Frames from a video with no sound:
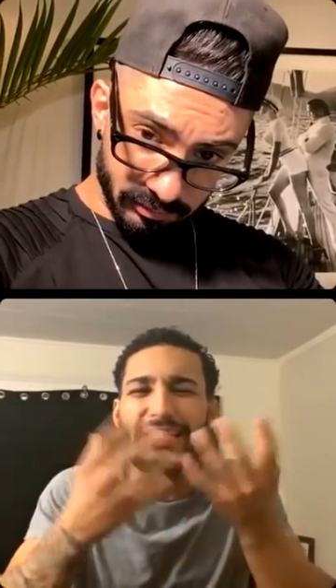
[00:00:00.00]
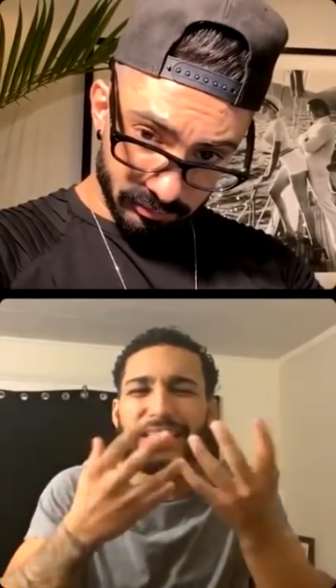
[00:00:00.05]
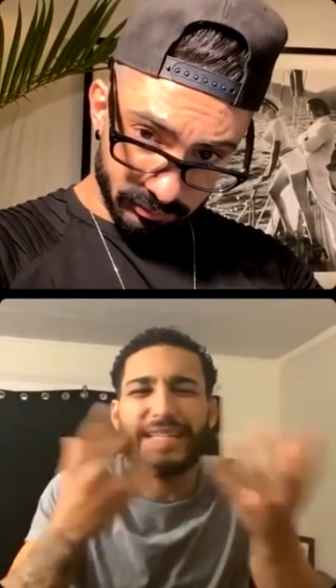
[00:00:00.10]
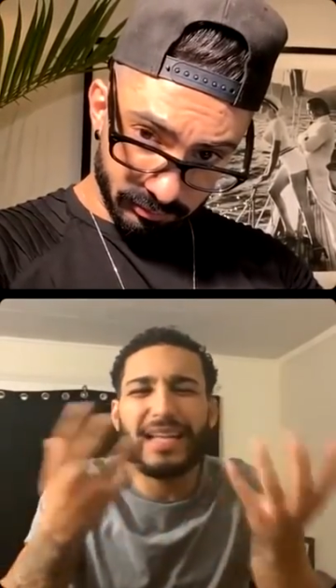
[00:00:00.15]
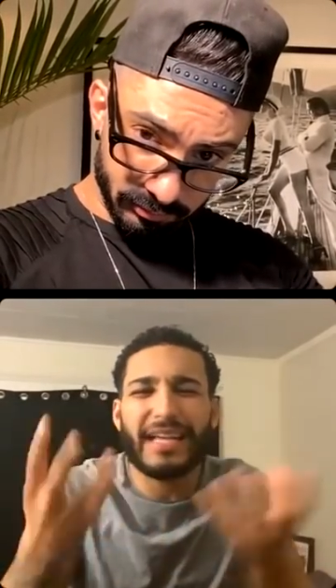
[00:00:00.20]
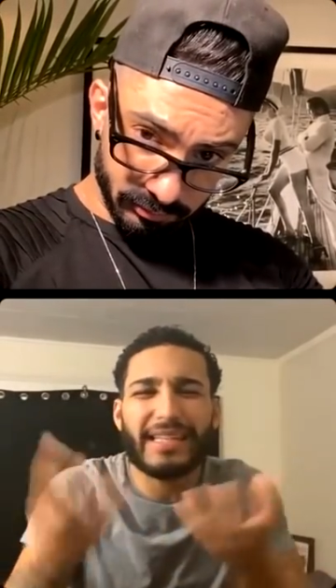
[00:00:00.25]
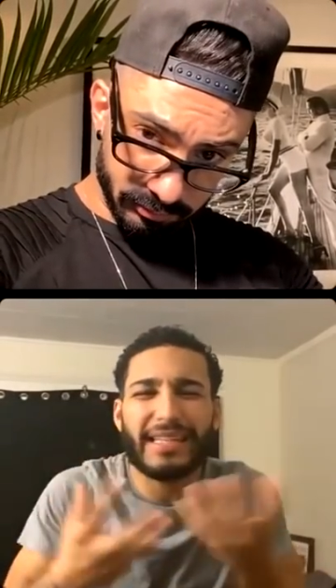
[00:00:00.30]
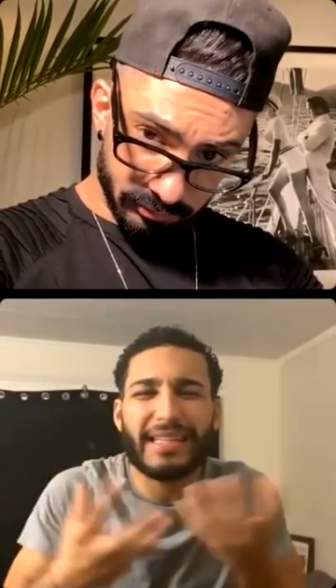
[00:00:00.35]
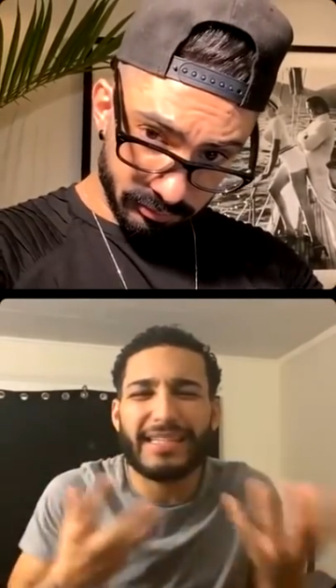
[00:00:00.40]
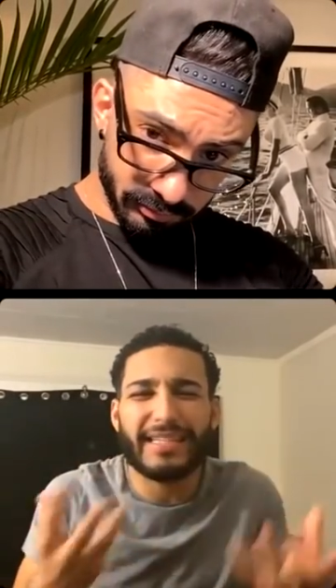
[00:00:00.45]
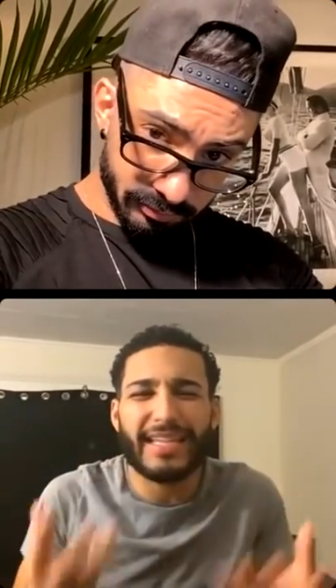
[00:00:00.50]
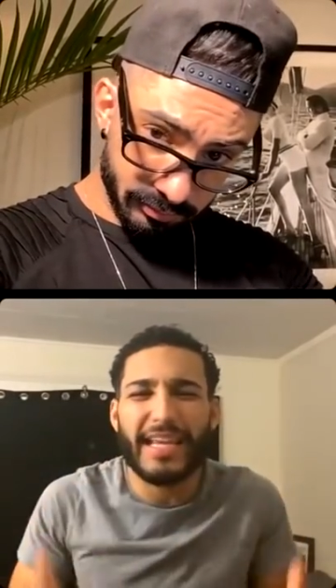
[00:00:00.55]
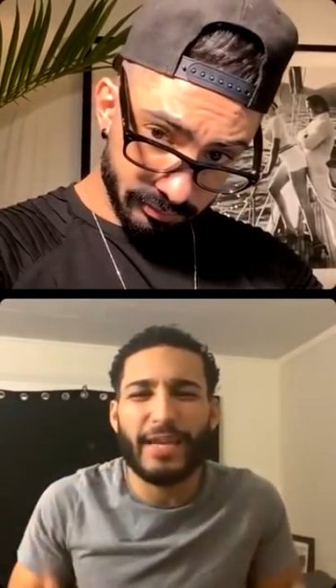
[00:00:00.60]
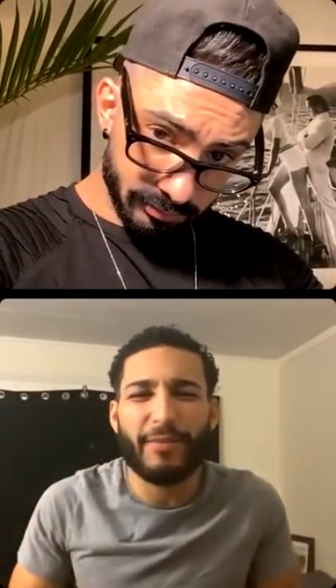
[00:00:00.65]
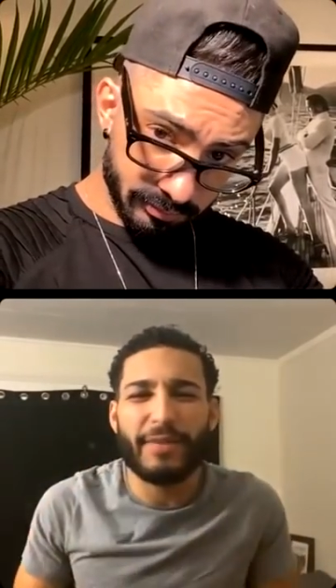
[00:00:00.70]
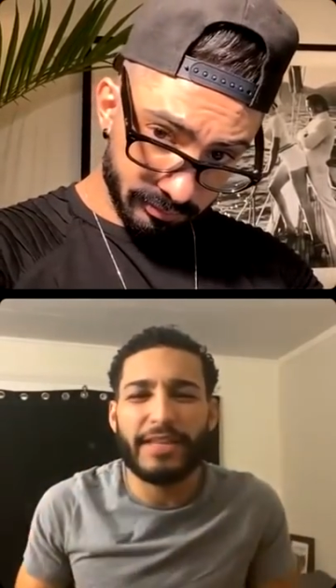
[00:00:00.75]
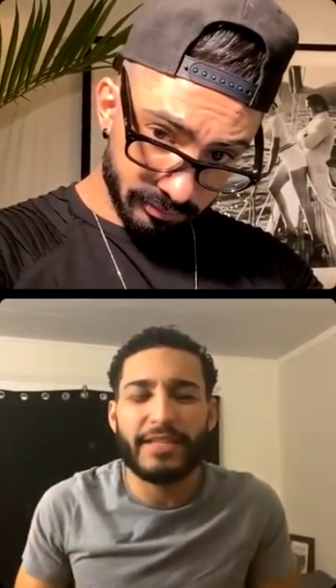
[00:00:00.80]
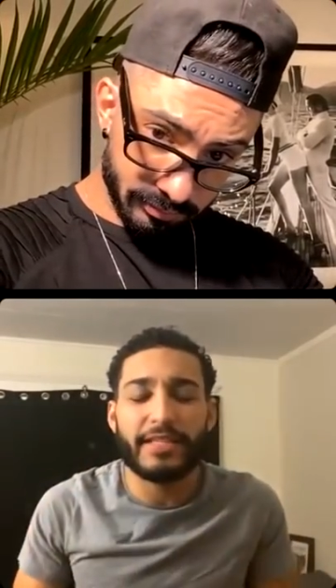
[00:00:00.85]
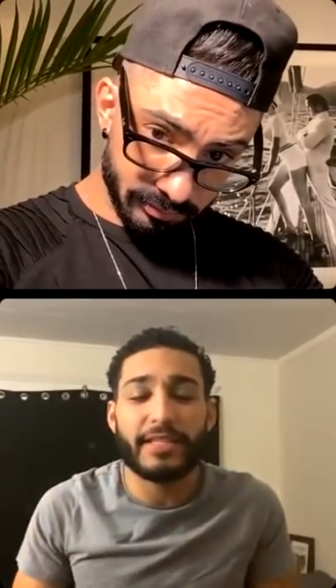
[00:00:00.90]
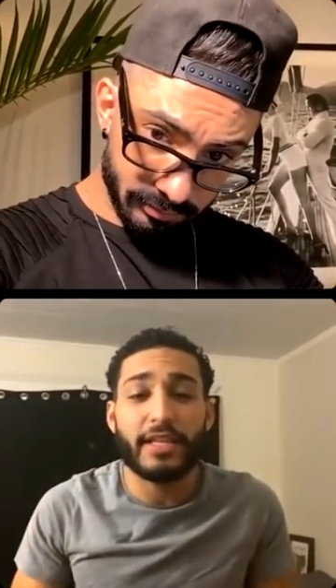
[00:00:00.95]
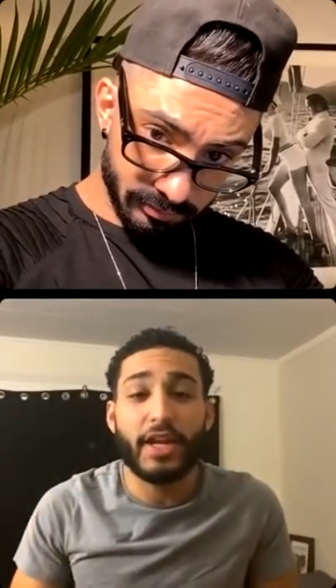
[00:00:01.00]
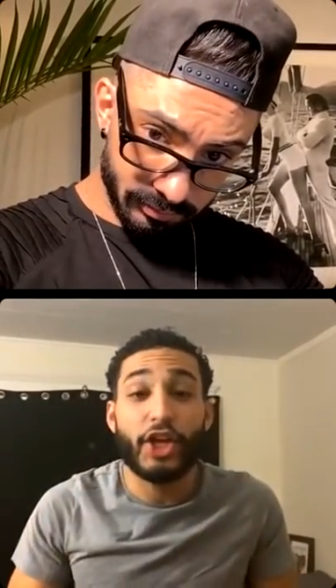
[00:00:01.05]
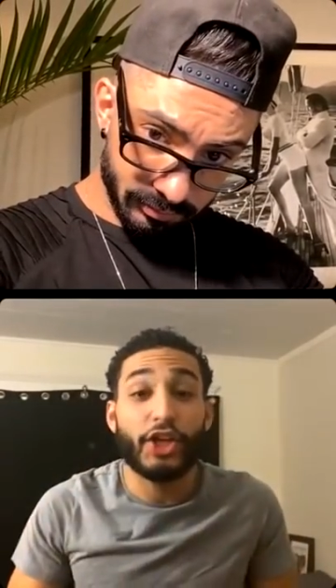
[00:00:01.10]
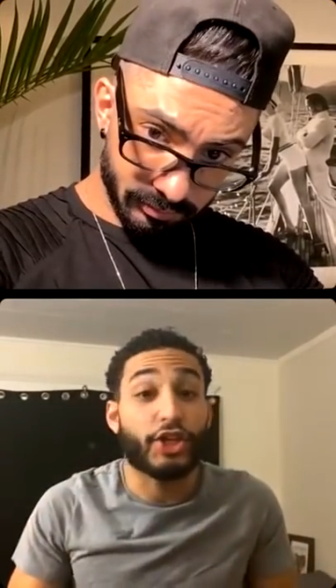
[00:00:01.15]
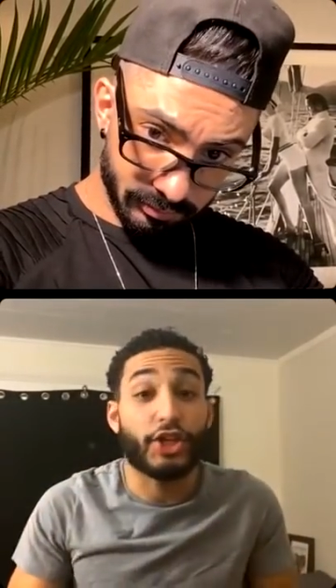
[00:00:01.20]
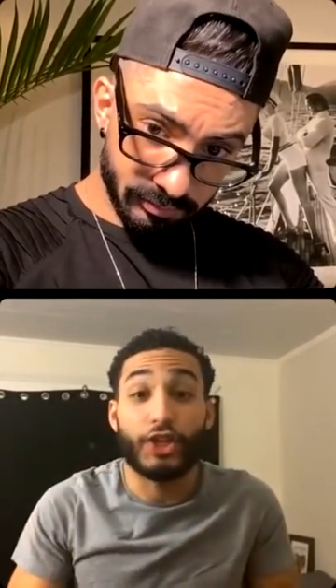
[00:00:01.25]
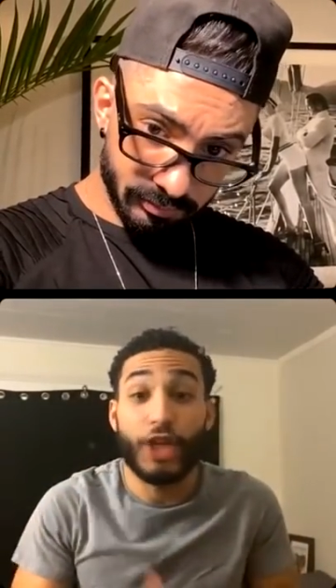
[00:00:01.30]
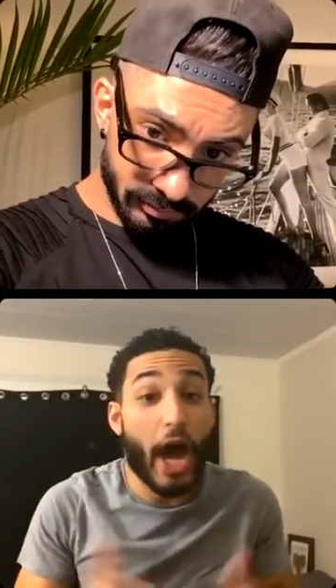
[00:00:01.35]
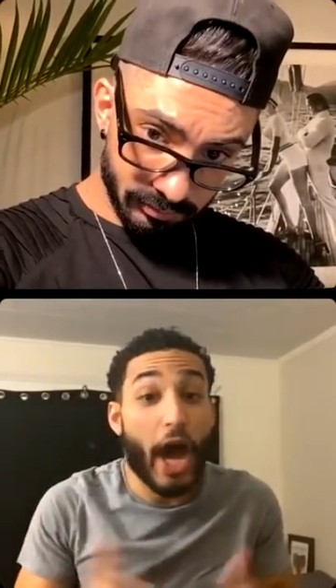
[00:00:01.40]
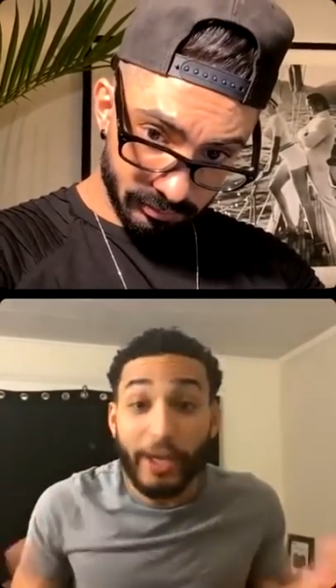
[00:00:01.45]

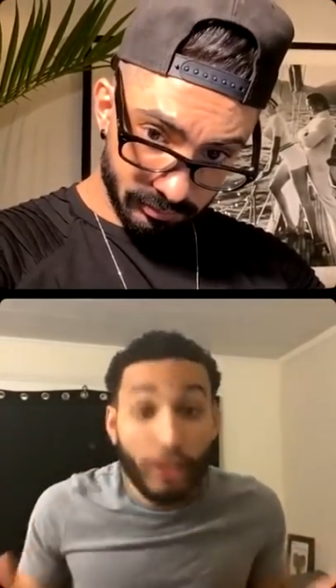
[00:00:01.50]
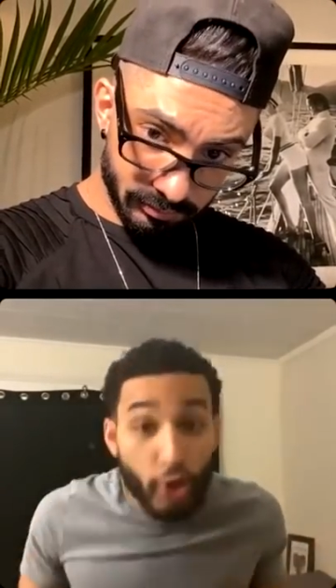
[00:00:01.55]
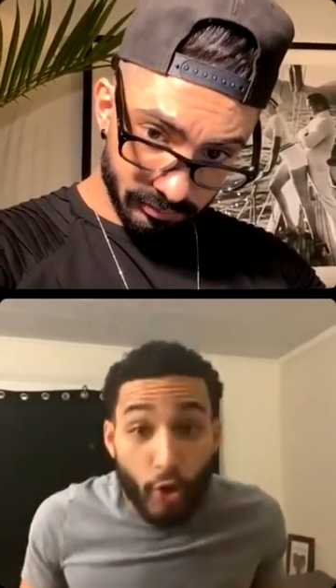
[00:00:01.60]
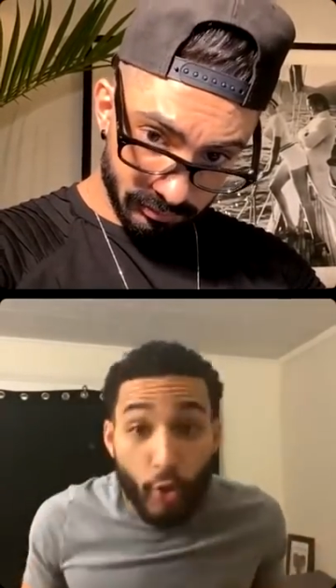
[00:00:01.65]
You're